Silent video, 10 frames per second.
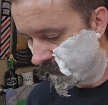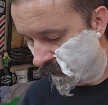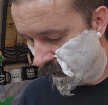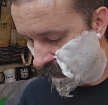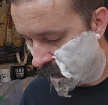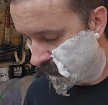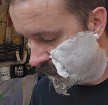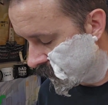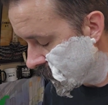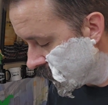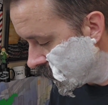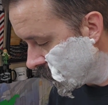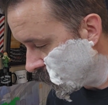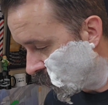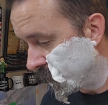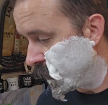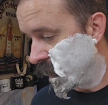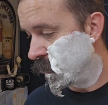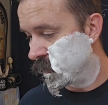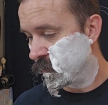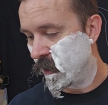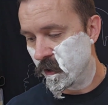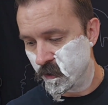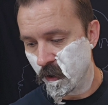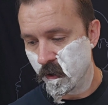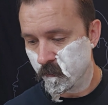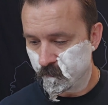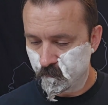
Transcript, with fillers: the uh, worth being used as fire starter.